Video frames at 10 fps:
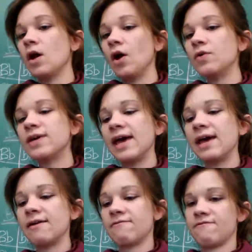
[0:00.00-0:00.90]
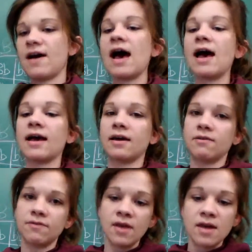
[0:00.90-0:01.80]
Okay,
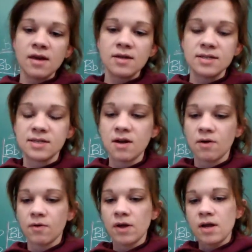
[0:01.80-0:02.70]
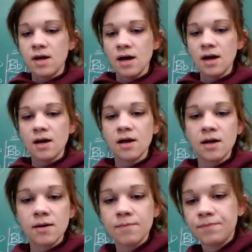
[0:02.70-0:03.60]
5. So,
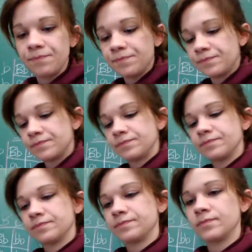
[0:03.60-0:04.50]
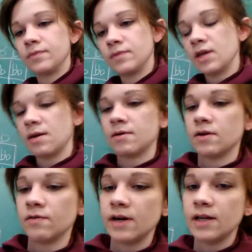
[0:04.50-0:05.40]
I'm going
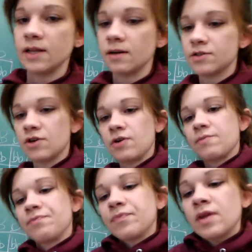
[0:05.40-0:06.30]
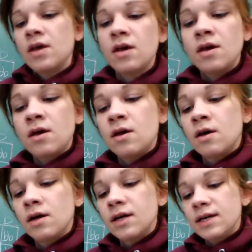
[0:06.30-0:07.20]
to read it, then I'll show you.
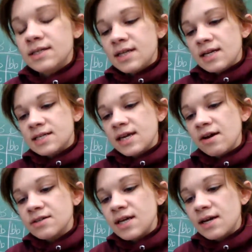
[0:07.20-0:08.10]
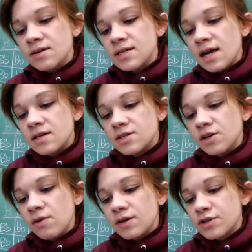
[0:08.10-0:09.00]
It says, caretakers at a
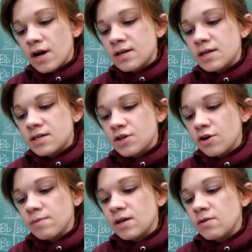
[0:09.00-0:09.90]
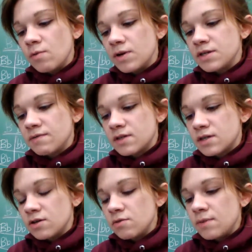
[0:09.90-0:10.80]
zoo are trying to determine which of the
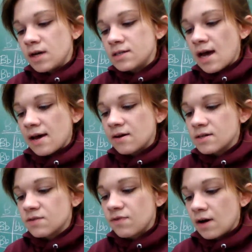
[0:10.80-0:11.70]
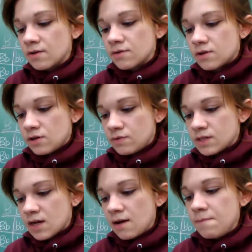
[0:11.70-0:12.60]
2 male tigers fathered the
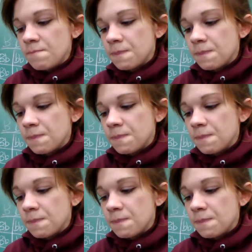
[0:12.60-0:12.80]
newest cub.